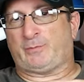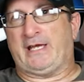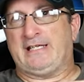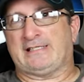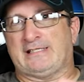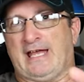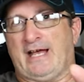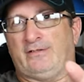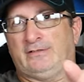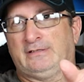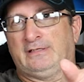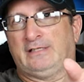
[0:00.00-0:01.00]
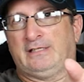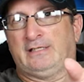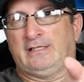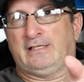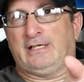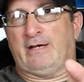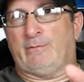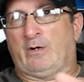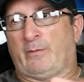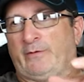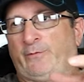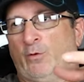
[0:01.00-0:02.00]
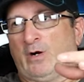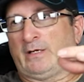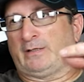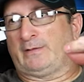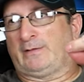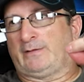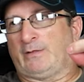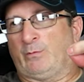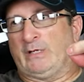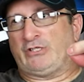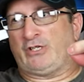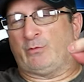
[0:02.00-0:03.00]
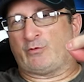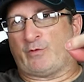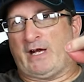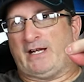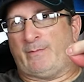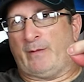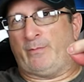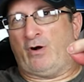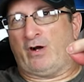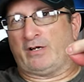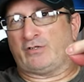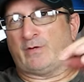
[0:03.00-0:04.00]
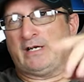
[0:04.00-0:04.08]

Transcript: space now, where before the windshield was right on my bars,